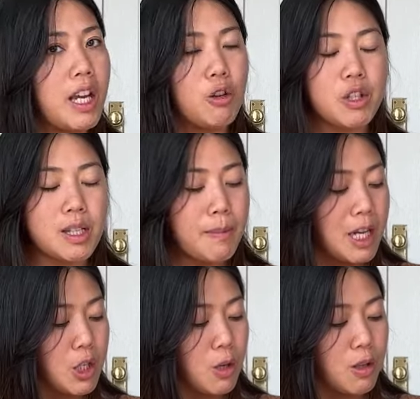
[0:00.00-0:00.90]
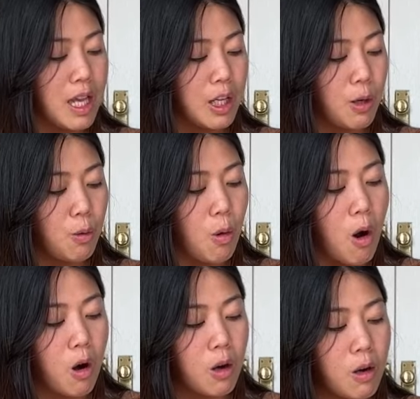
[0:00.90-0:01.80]
it'll just make sure that you
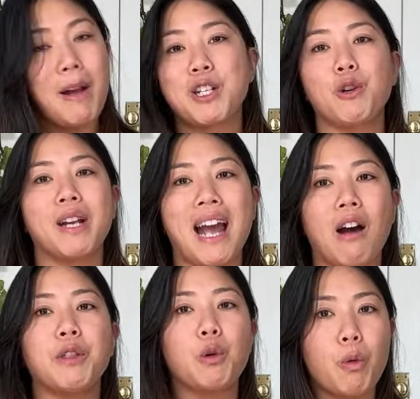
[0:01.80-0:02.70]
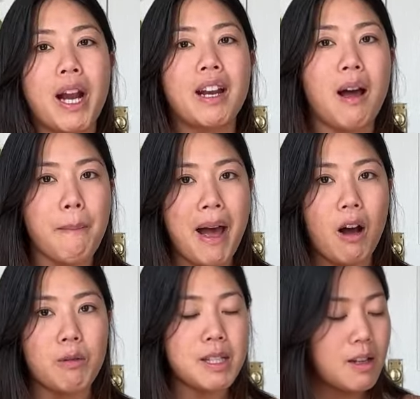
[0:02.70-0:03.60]
are measuring out the right
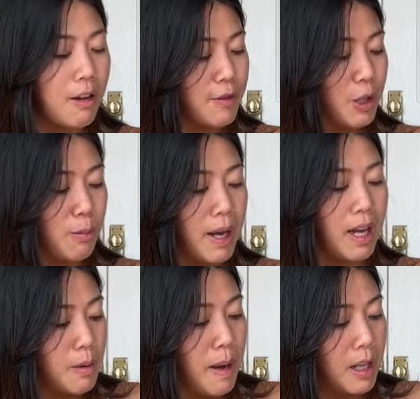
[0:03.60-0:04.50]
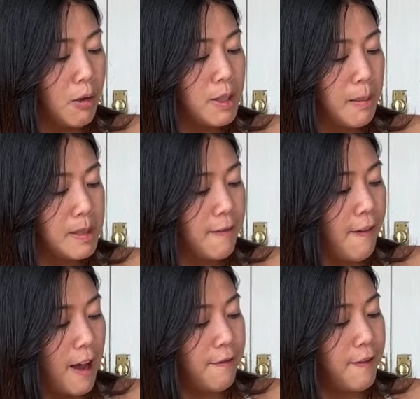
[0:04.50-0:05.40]
amount of tubing. So mine goes up to
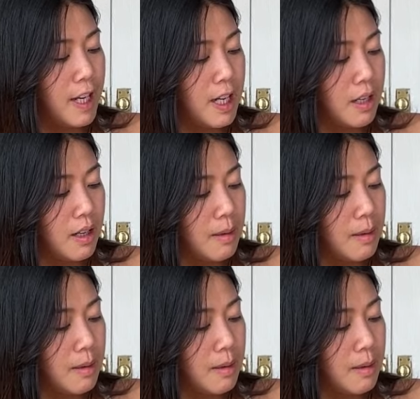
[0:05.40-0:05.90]
5 feet.